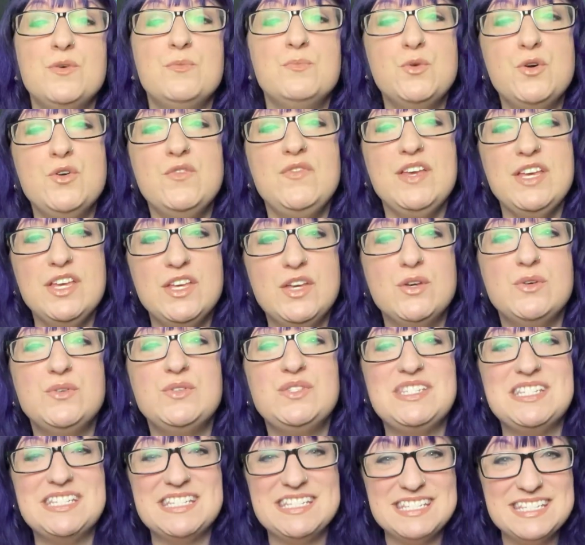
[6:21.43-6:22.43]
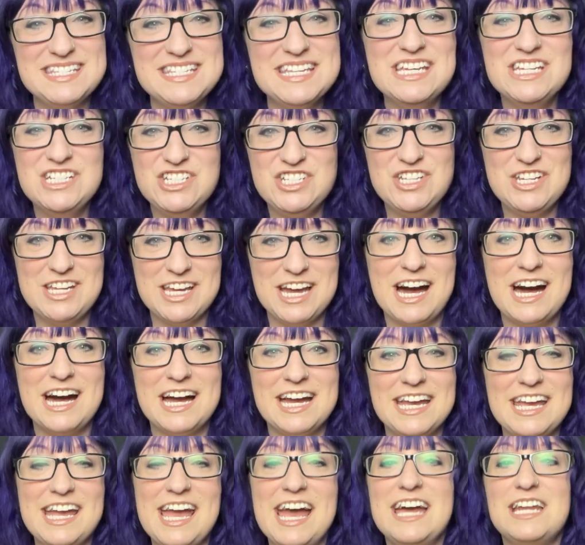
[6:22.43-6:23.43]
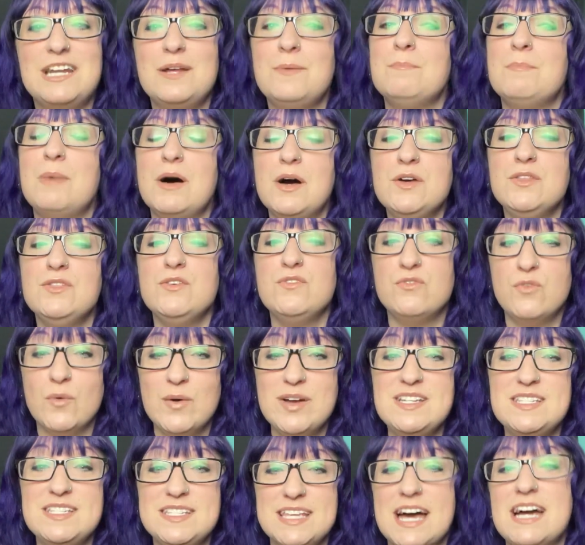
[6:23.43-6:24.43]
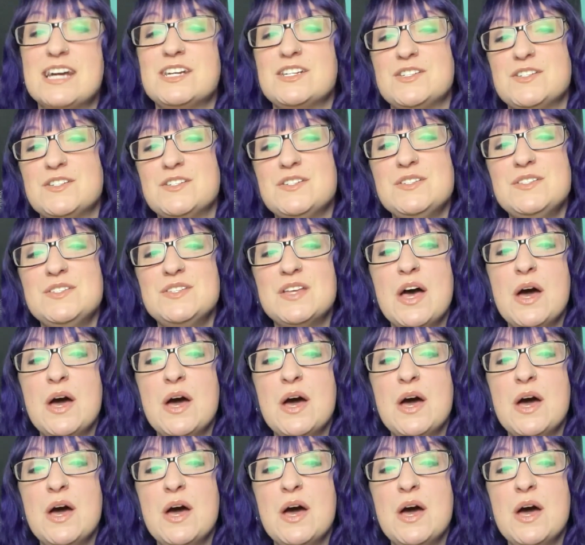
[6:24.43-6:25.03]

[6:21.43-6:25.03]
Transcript: movie used CGI, and among the voice actors